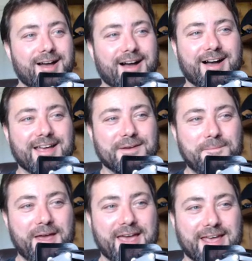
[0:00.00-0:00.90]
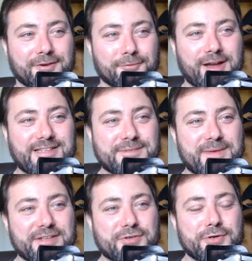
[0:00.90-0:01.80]
Higher pay. Right to
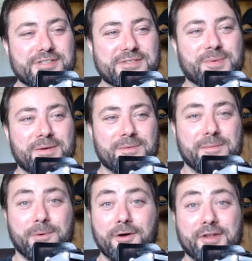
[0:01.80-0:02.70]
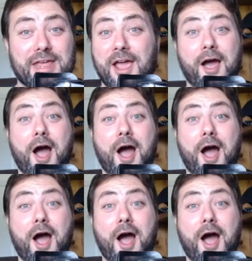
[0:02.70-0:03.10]
make choices about my body.